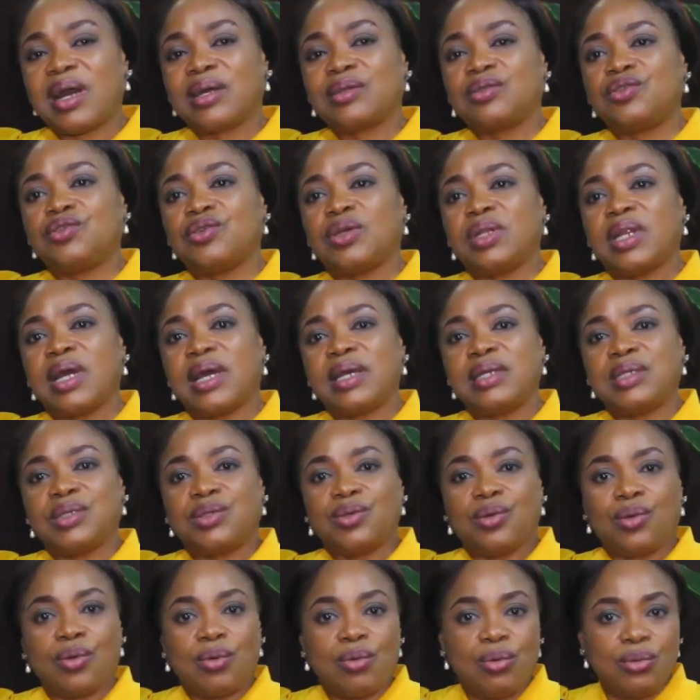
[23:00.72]

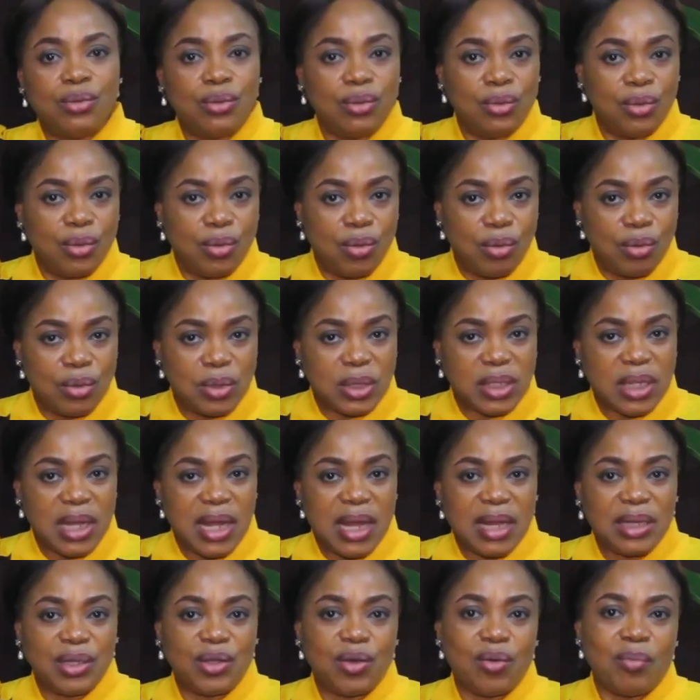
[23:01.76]
actualize your own goals
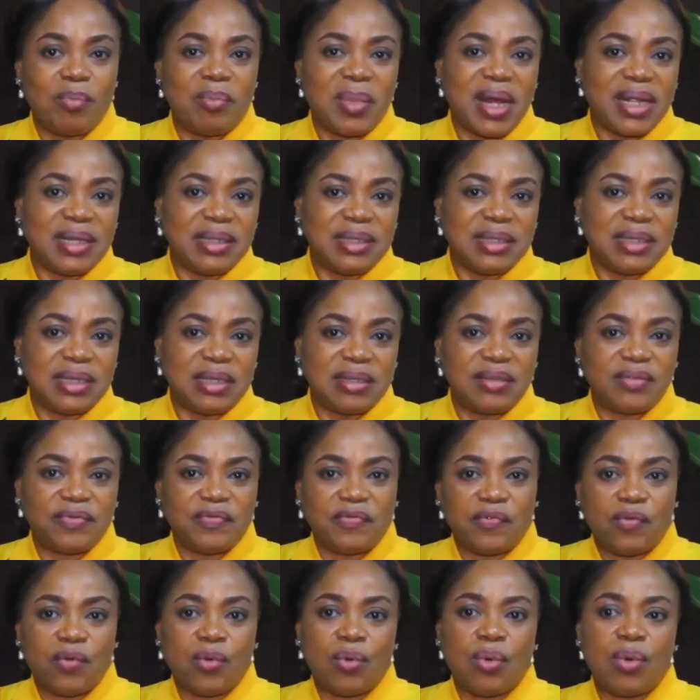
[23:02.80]
and your mandates
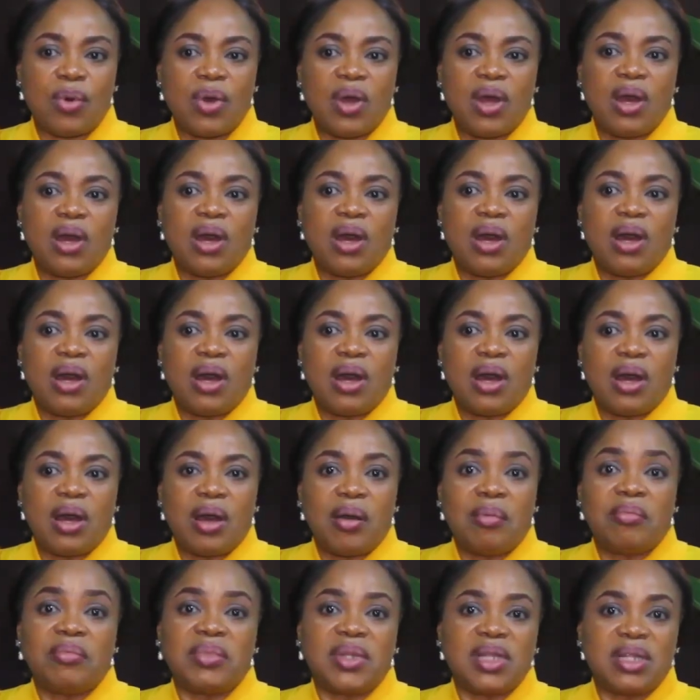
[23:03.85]
for
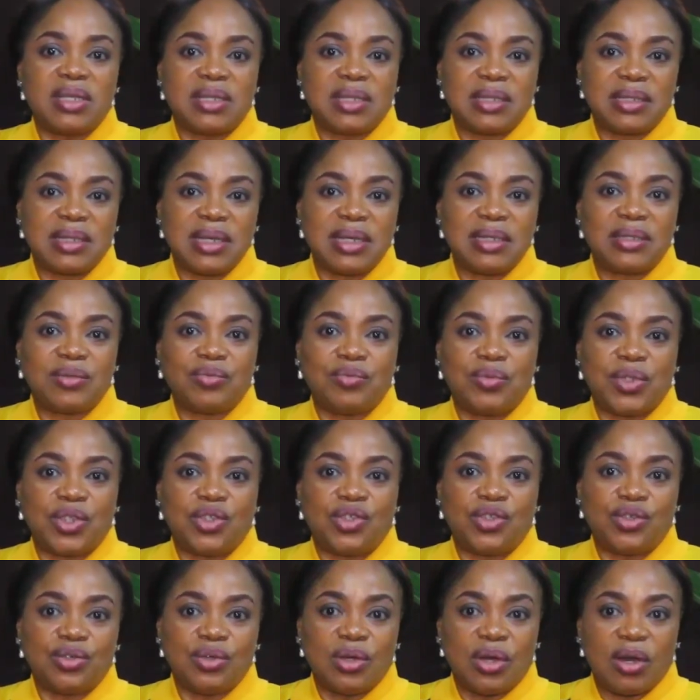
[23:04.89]
the state
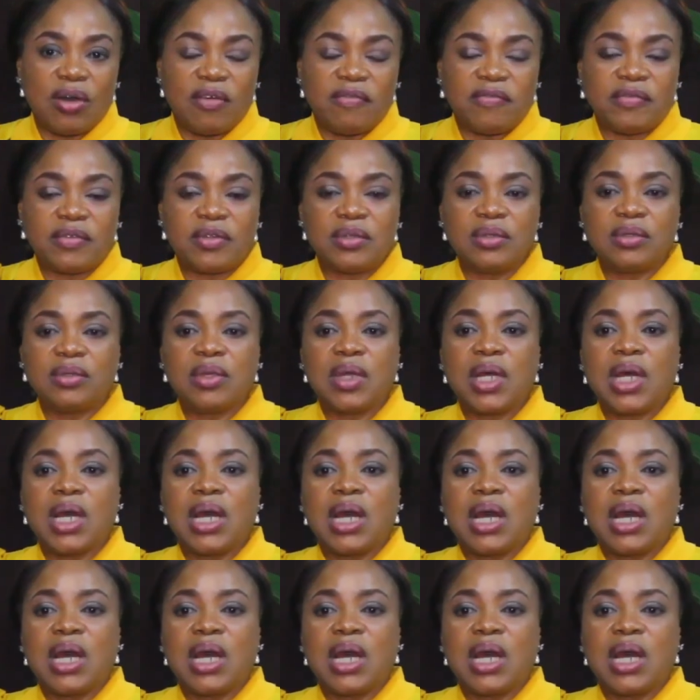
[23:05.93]
which you govern.